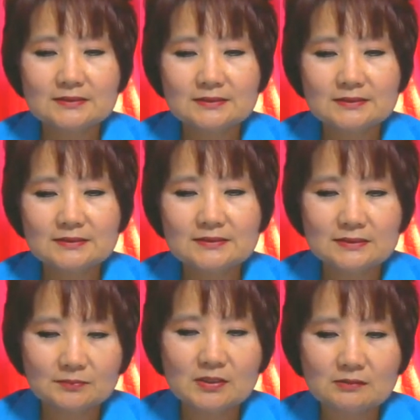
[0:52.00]

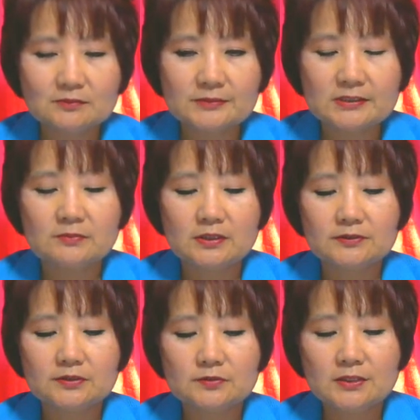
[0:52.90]
probably
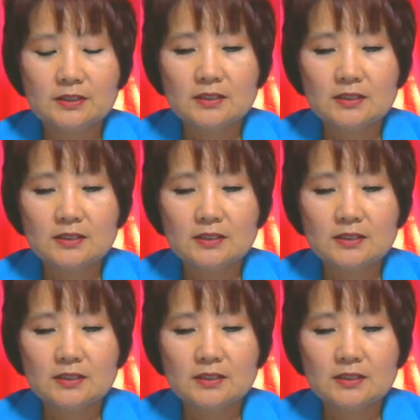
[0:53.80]
email you,